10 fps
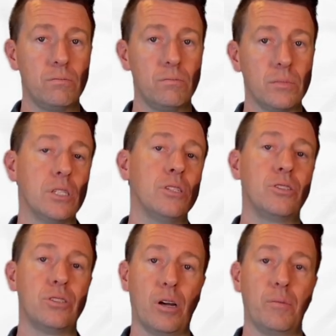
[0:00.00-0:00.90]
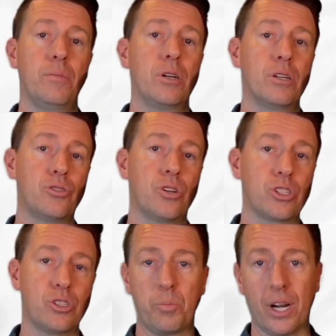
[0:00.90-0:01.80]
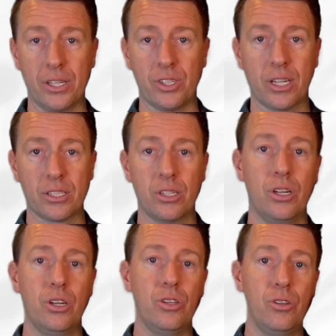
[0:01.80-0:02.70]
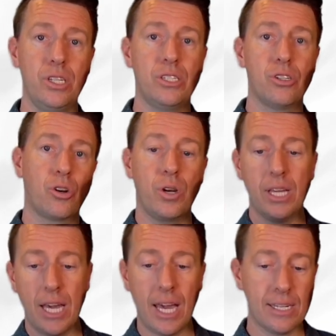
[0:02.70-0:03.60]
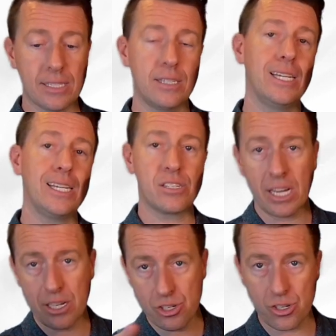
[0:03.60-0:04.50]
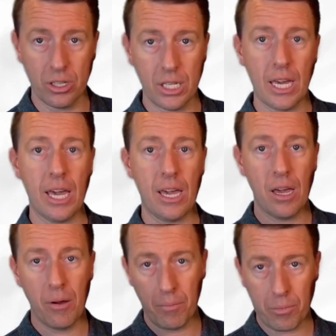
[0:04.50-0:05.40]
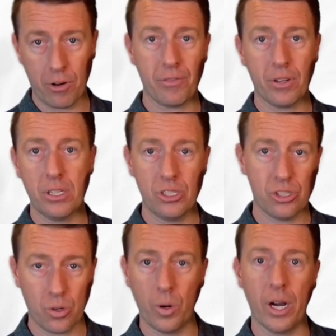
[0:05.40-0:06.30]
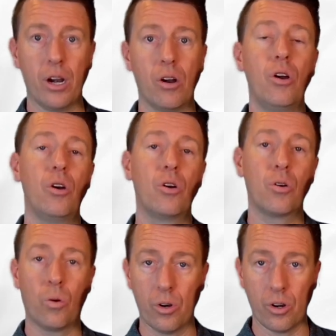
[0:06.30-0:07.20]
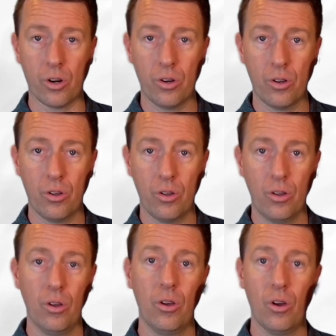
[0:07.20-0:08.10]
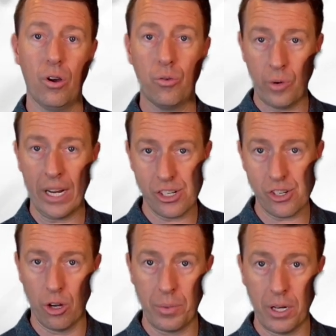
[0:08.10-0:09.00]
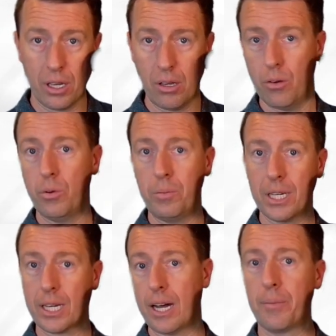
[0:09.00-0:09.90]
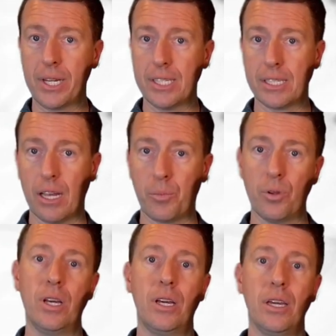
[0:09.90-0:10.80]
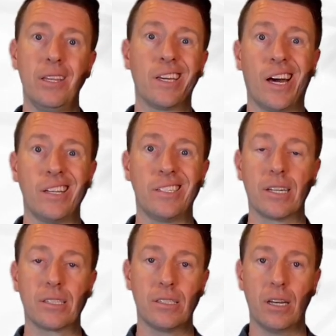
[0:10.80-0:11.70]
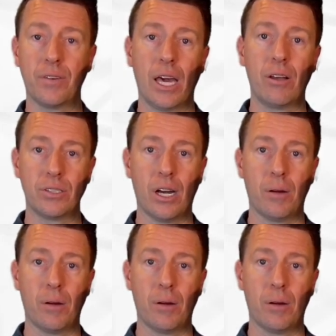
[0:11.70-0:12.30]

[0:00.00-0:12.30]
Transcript: In some construction projects, you need to create intentionally a perfectly square corner. A range opening would be a common example in the context of a countertop.